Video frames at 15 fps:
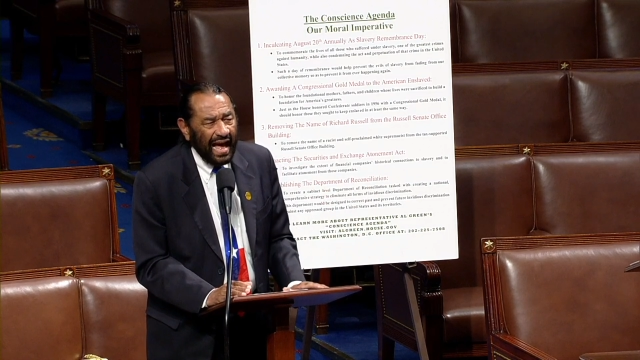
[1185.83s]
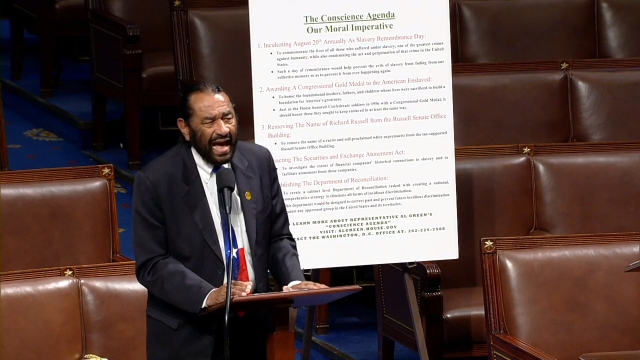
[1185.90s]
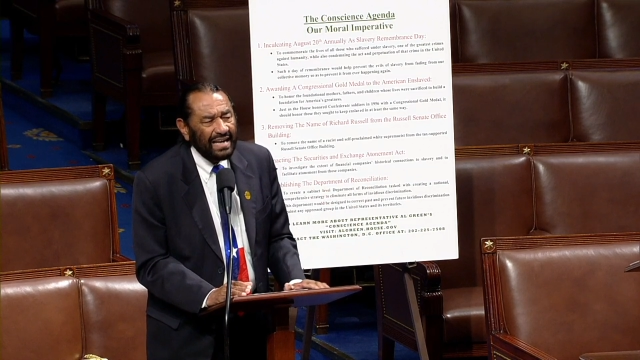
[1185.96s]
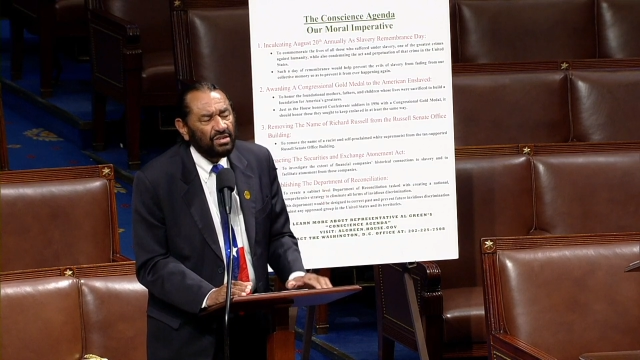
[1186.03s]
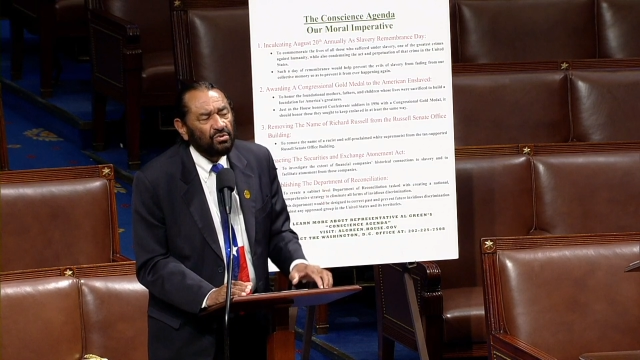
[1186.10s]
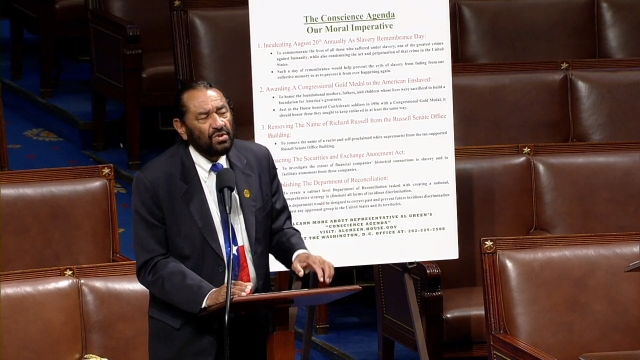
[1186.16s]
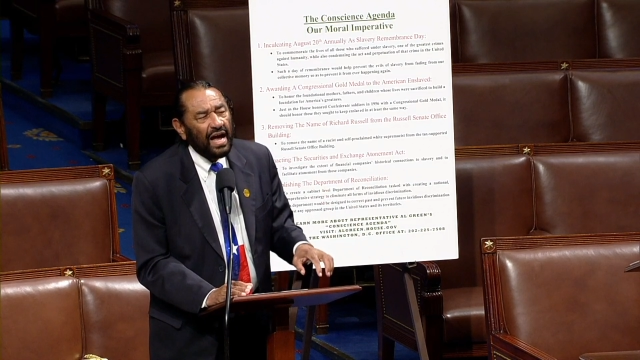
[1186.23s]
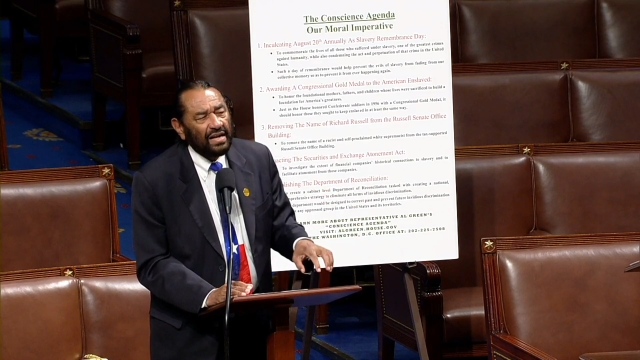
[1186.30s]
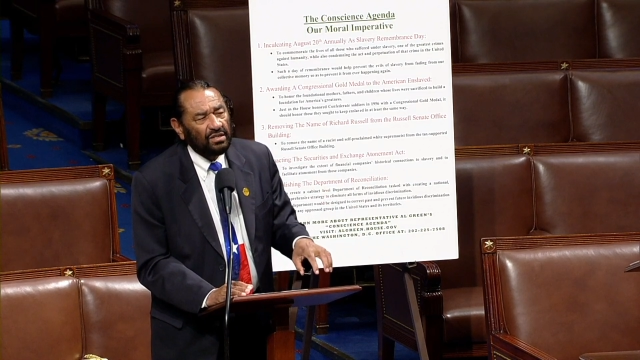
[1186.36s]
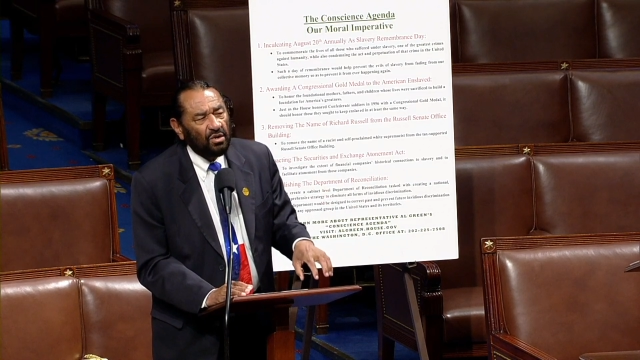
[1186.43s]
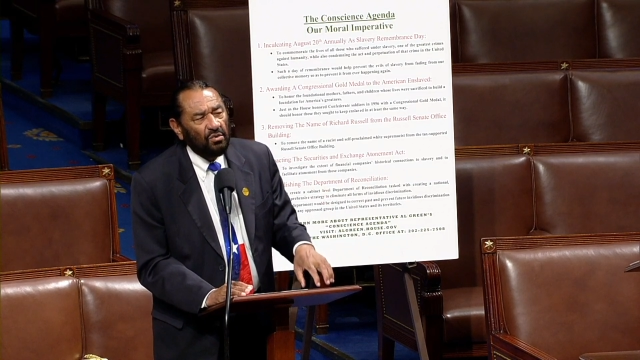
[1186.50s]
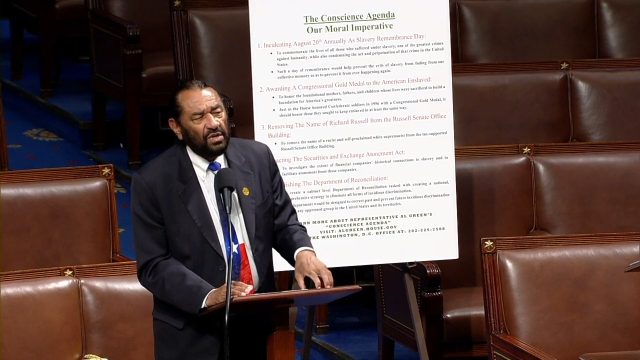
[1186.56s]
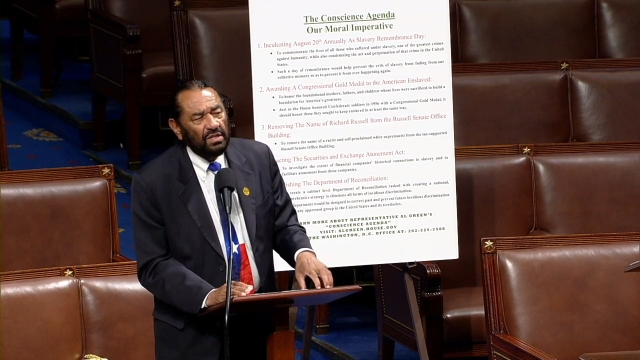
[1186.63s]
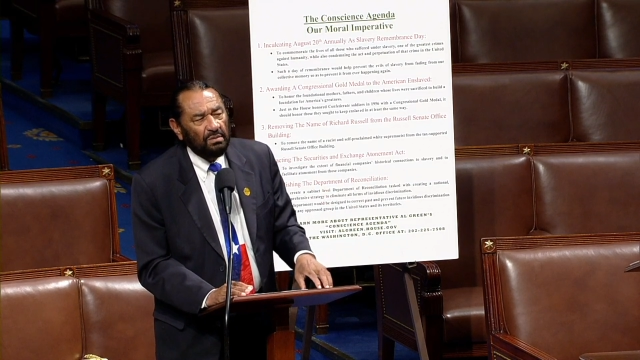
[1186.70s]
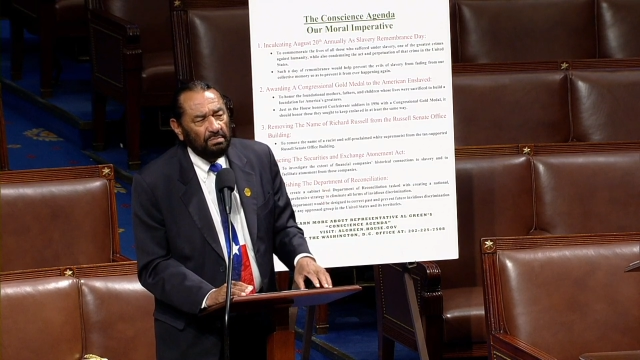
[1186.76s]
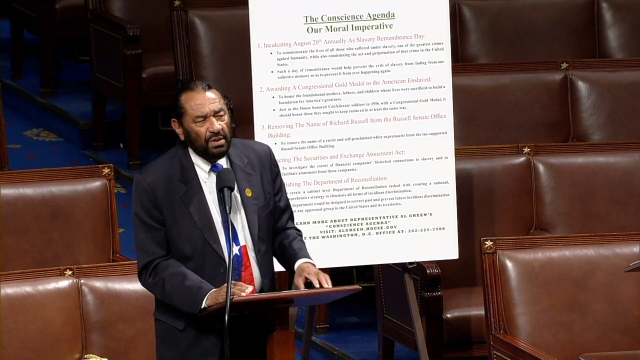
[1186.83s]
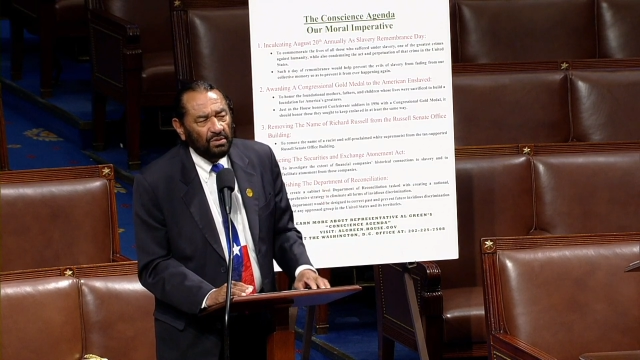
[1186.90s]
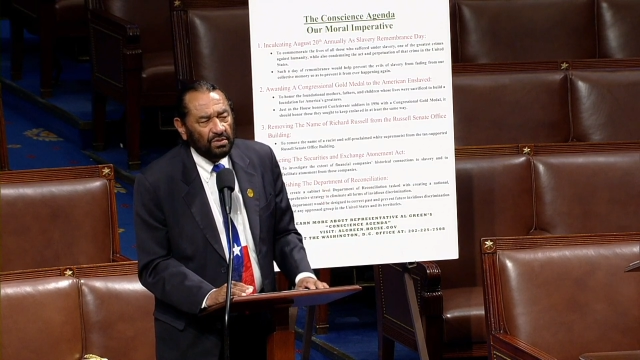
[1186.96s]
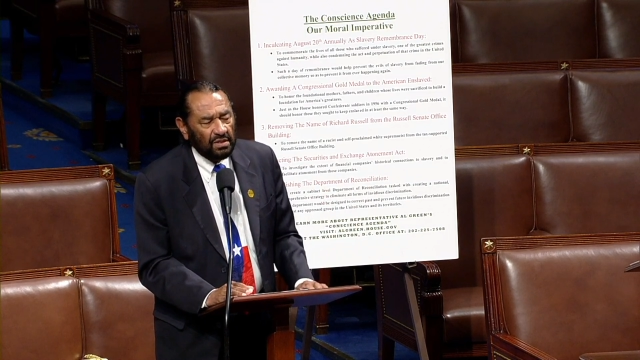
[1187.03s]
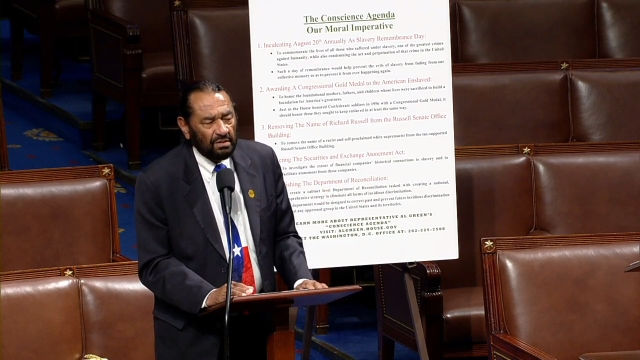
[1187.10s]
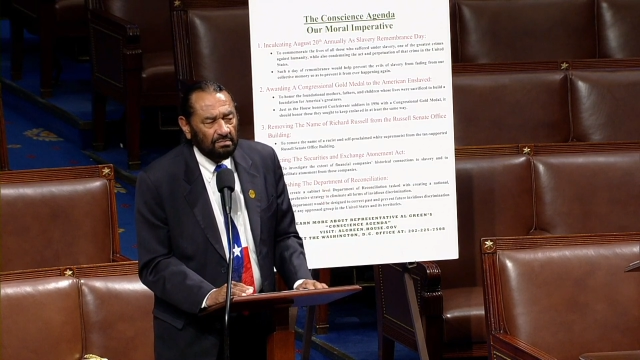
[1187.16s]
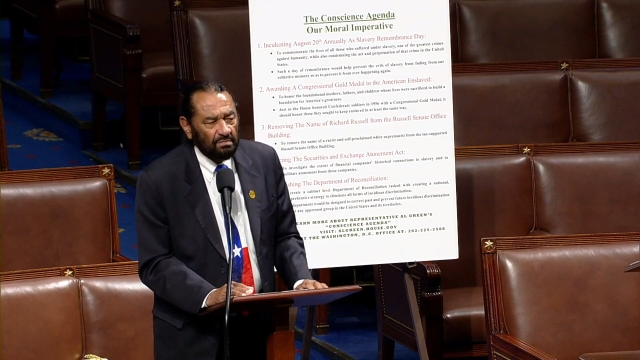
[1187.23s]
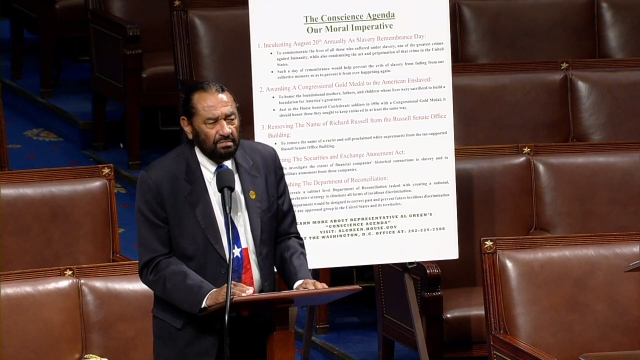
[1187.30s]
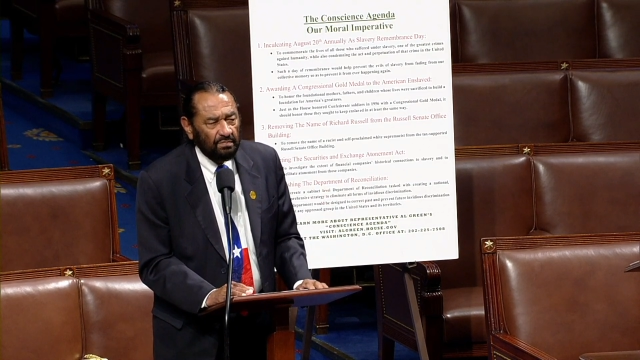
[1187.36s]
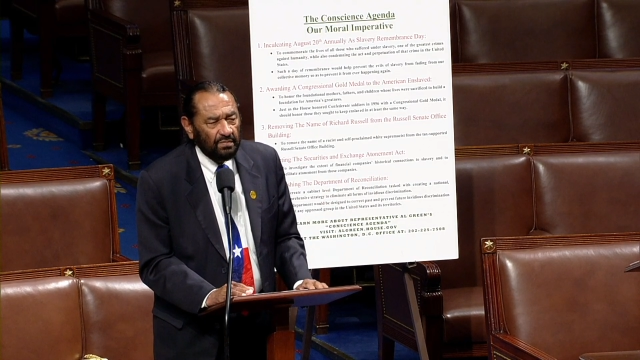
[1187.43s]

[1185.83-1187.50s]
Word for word: I do not go in the building